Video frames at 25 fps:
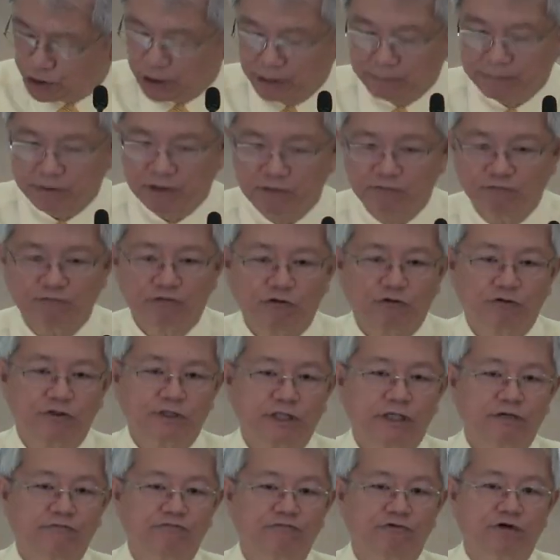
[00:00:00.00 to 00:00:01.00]
chapter
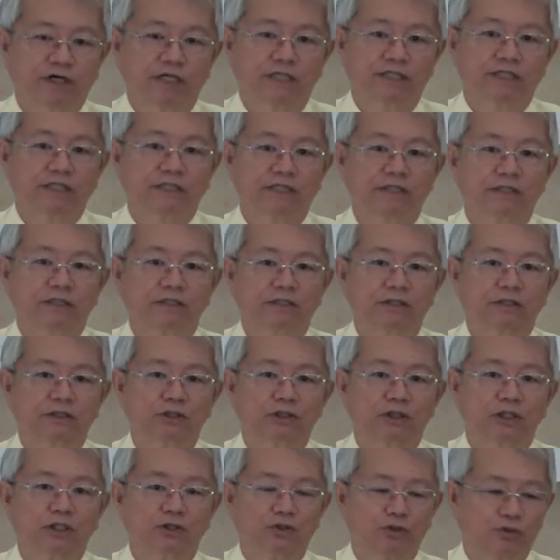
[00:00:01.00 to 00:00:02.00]
14, verse
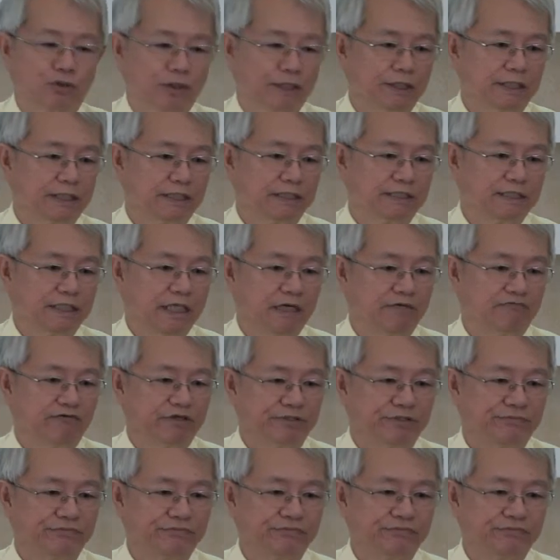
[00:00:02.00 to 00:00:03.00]
27.